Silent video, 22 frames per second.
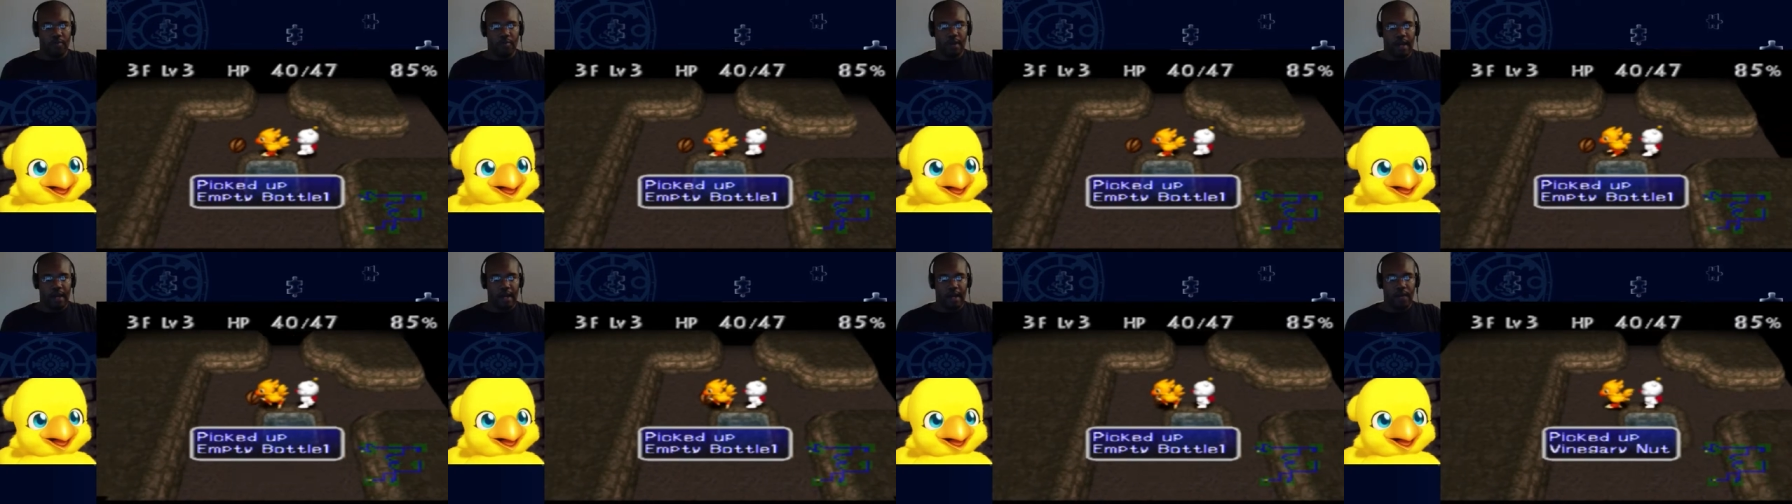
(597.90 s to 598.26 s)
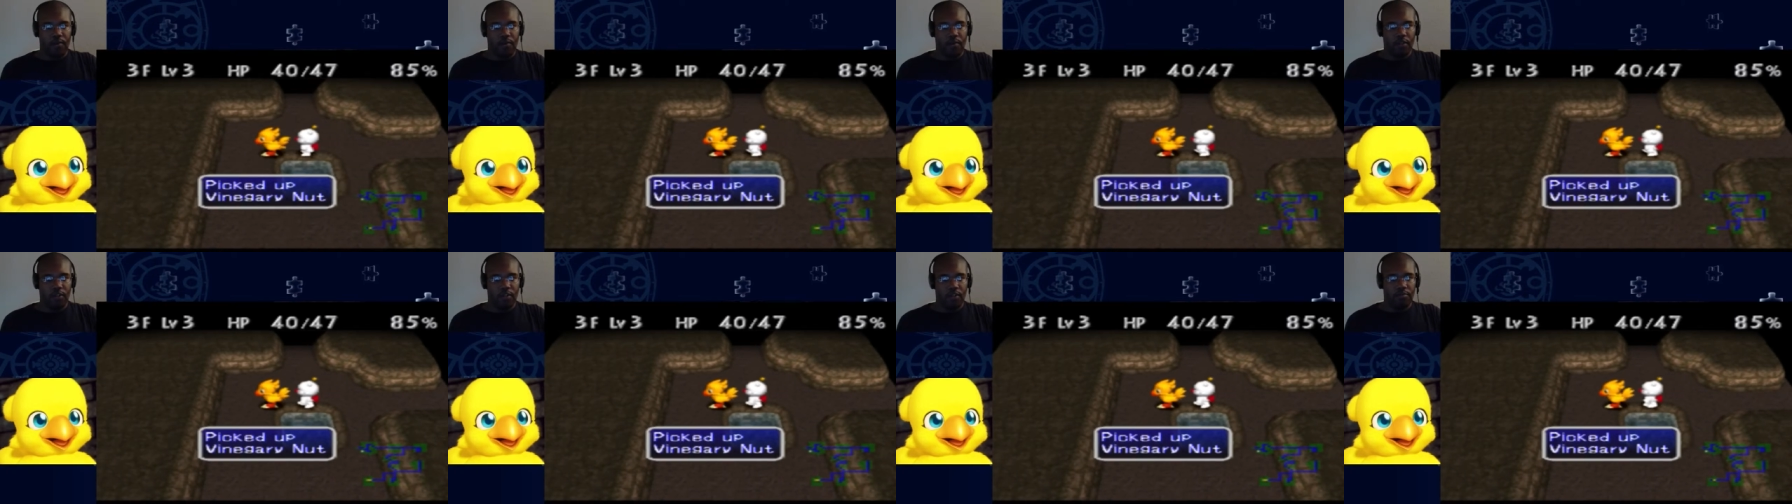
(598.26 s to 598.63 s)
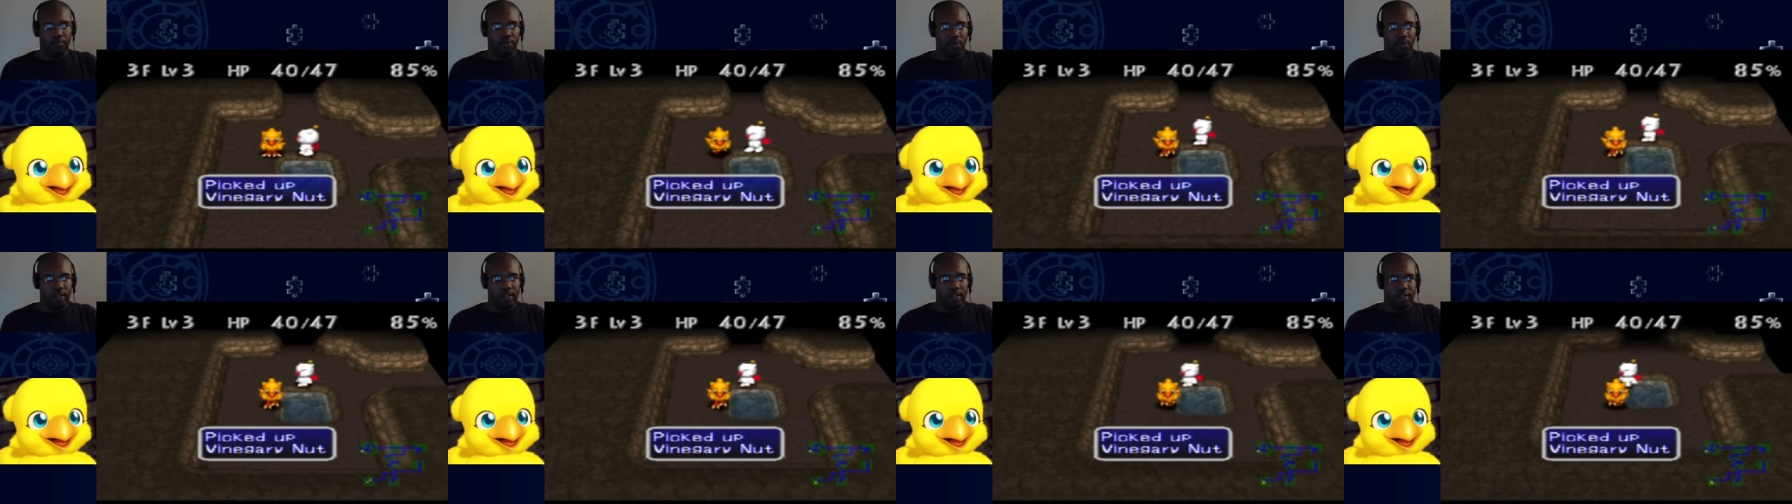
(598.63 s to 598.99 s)
by 100
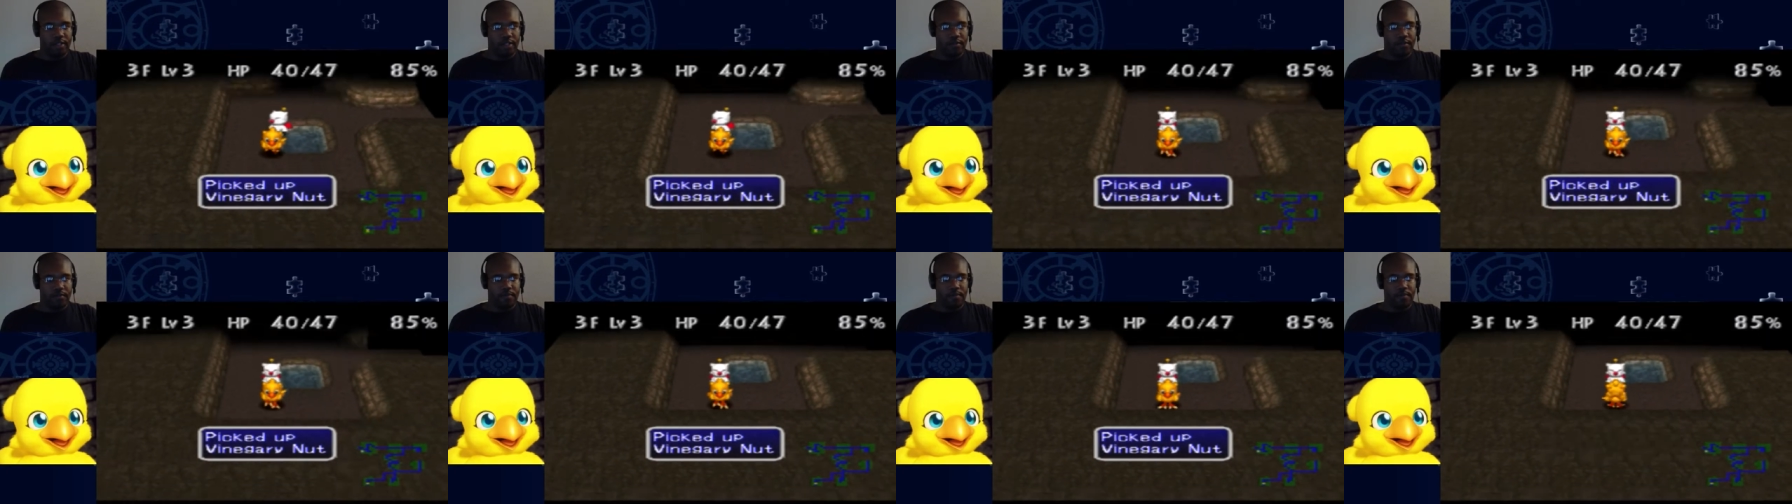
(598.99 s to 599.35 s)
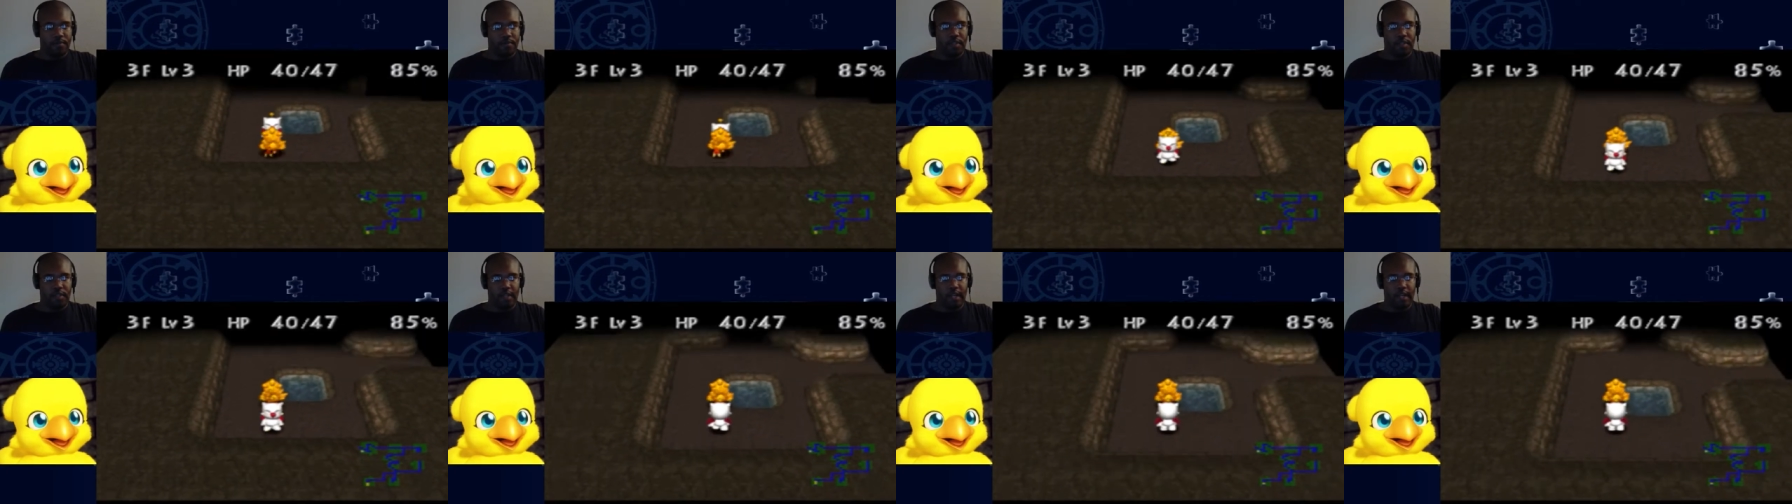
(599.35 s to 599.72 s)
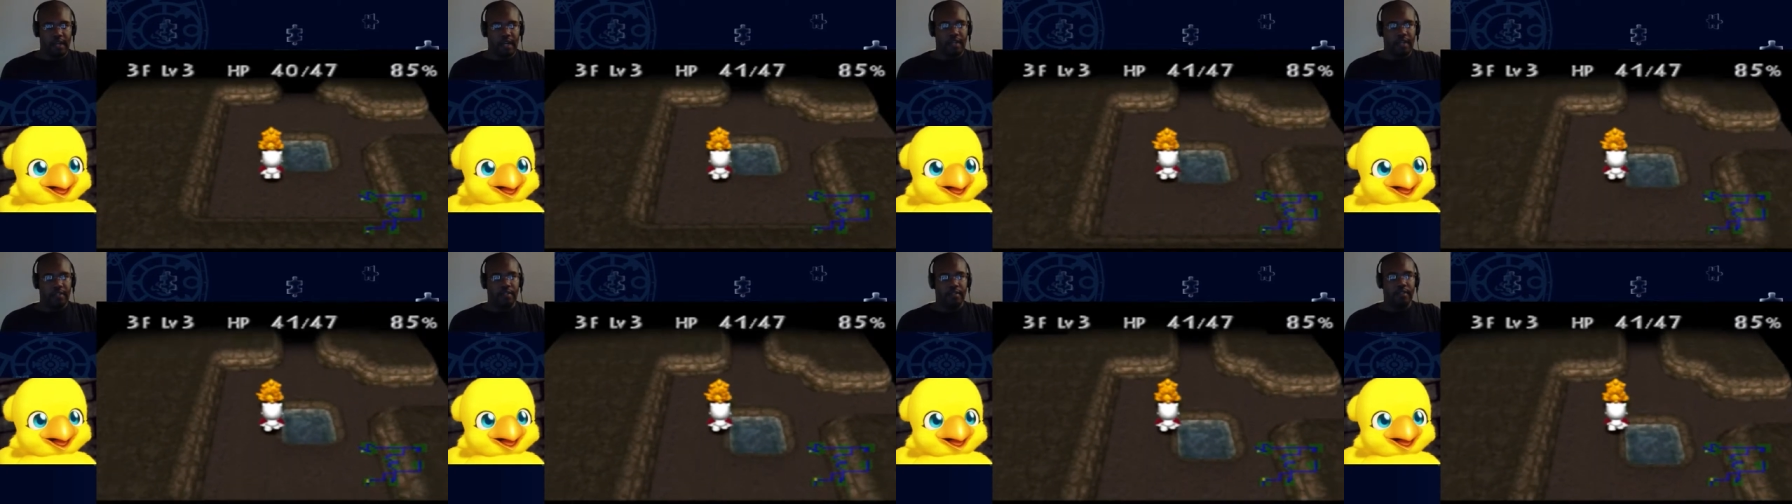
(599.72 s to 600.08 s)
points.
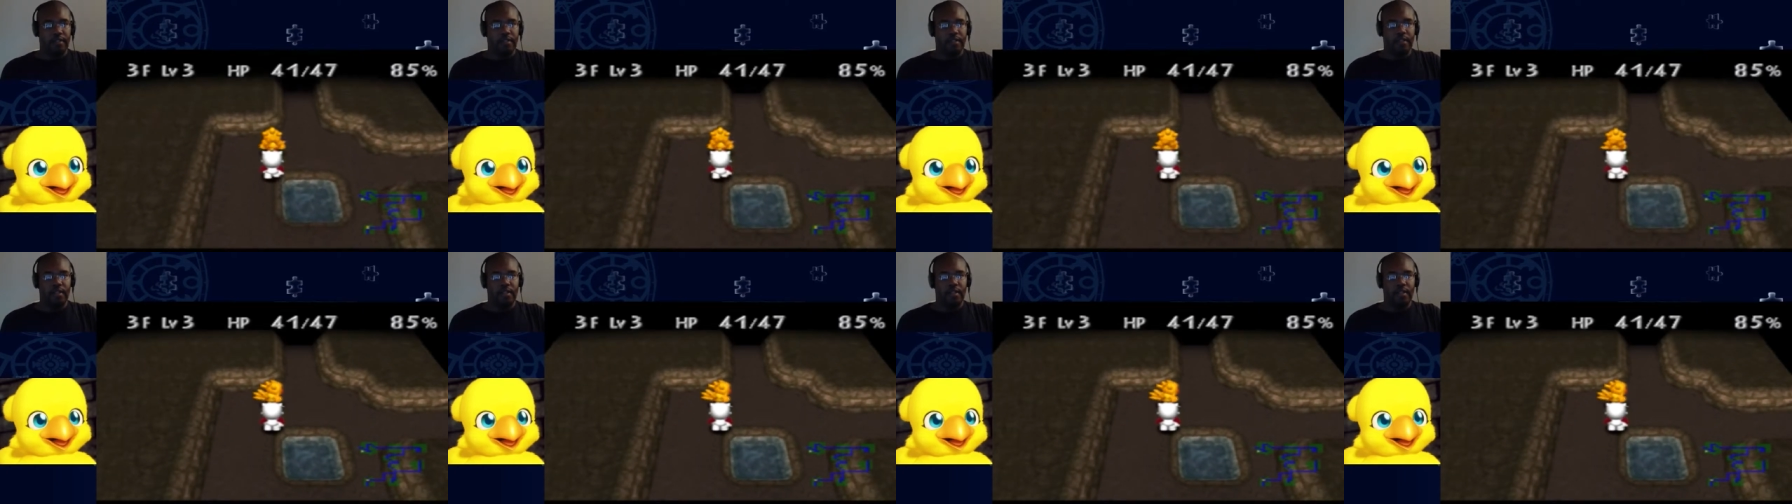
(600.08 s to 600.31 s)
And